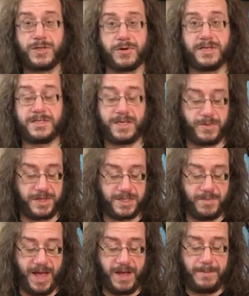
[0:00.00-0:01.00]
Torin said with a
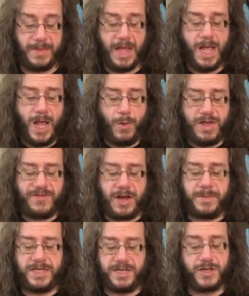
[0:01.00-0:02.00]
smile. We have
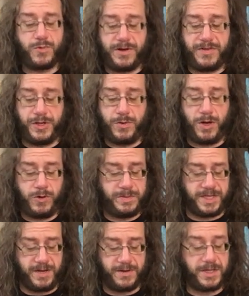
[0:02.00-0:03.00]
commandeered one of the new
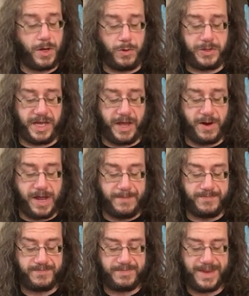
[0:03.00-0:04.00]
homes here as a holding
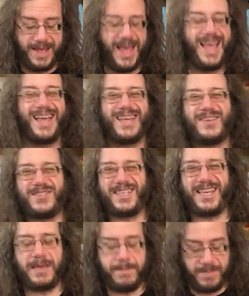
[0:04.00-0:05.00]
area. You
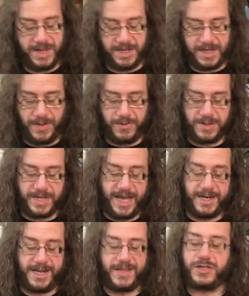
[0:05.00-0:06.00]
see, Danthres
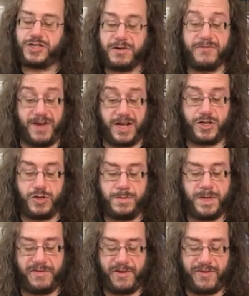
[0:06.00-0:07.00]
added, the sheer
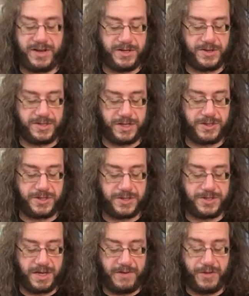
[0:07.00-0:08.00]
volume of offenders such as
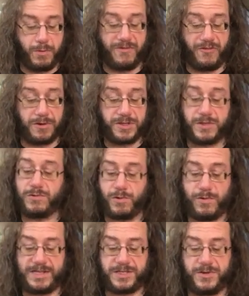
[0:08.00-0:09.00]
yourself that were forced to
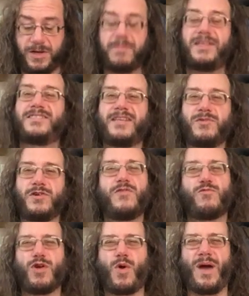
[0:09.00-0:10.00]
arrest during
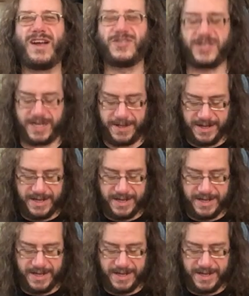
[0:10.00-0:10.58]
midsummer requires it.